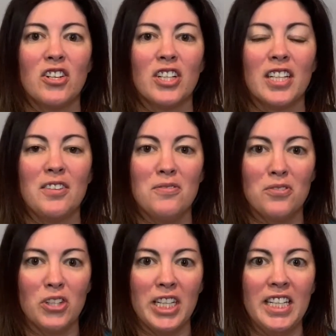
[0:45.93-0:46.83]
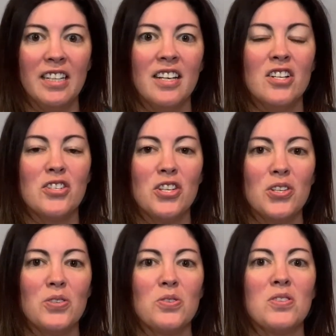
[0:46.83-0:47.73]
currently free to
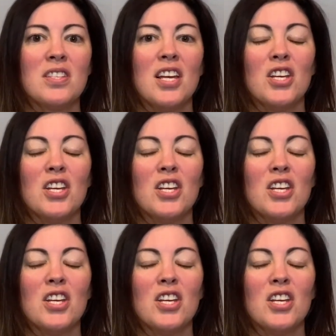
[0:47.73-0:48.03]
use,